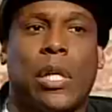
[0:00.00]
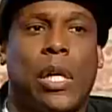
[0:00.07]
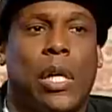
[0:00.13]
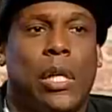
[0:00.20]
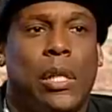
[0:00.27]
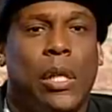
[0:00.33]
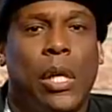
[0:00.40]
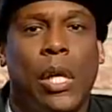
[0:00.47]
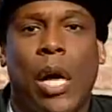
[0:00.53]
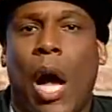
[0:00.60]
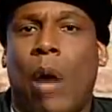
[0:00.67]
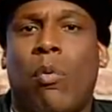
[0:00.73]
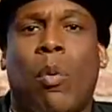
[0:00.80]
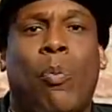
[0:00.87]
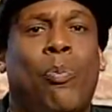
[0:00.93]
to God.
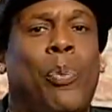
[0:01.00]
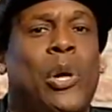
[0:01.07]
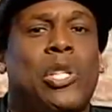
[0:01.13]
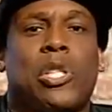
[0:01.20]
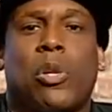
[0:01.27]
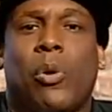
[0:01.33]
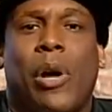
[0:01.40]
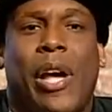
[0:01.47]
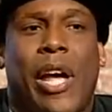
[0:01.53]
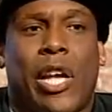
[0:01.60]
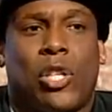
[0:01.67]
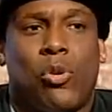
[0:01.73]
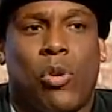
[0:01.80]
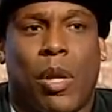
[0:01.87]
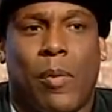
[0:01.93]
I will bust your
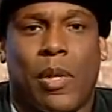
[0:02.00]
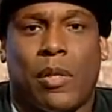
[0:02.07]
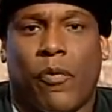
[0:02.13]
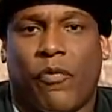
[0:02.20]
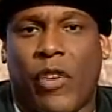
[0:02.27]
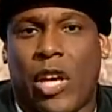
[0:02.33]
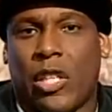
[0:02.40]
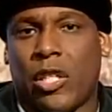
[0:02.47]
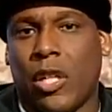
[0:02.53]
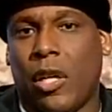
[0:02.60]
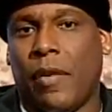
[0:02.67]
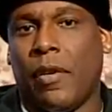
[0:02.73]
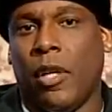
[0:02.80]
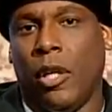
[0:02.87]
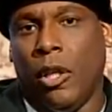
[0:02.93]
ass. You give me some fake
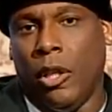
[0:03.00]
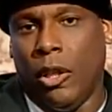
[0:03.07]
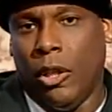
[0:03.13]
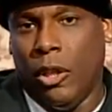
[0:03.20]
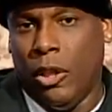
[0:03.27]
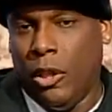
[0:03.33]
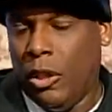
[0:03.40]
stuff. Again,